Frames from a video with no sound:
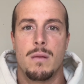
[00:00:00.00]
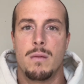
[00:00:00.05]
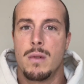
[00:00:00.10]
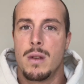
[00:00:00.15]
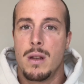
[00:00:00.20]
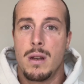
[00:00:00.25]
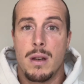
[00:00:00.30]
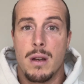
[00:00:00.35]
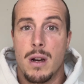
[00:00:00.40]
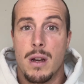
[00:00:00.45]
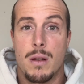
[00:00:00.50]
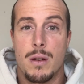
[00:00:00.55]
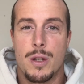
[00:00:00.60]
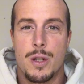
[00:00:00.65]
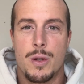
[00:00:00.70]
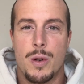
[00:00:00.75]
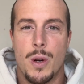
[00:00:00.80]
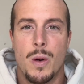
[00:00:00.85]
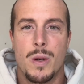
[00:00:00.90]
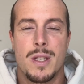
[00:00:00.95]
in other
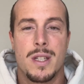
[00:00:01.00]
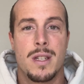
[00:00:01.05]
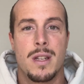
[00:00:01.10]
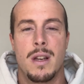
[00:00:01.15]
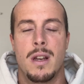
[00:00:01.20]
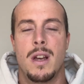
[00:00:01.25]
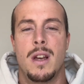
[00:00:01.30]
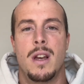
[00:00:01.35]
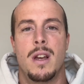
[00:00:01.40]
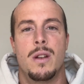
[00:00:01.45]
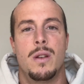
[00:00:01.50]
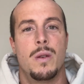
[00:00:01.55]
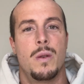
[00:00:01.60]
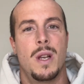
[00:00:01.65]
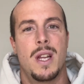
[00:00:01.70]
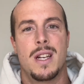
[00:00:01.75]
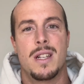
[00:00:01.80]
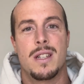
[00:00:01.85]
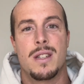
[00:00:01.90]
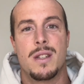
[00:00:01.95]
strokes, do
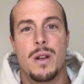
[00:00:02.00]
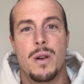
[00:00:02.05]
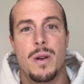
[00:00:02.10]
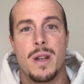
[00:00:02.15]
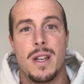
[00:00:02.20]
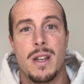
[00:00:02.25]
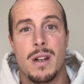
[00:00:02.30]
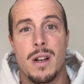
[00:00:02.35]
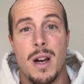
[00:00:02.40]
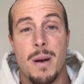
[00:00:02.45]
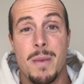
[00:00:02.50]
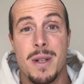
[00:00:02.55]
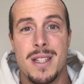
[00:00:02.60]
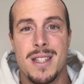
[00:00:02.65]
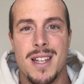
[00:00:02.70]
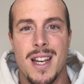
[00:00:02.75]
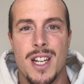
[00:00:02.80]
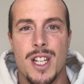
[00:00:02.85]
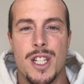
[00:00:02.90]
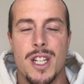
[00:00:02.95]
let us know in the comment
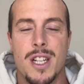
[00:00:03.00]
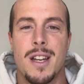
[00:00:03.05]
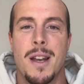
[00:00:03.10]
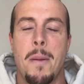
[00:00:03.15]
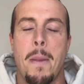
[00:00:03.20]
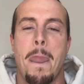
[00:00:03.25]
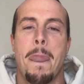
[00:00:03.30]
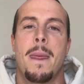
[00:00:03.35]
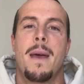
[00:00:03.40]
section,